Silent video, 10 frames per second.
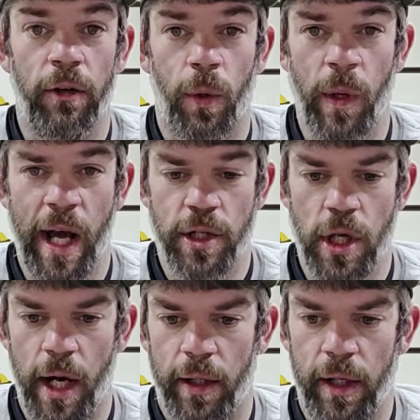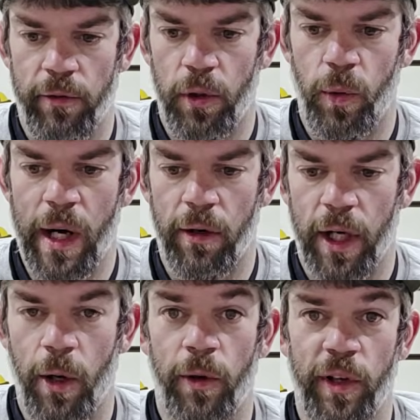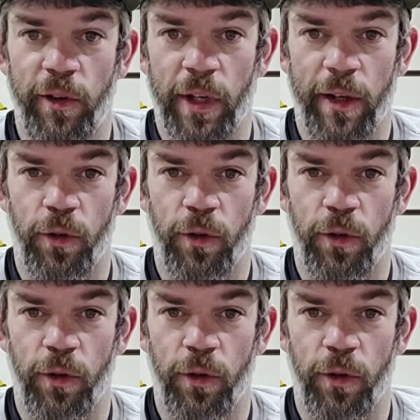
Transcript: Or when I checked, that's a little while ago, because I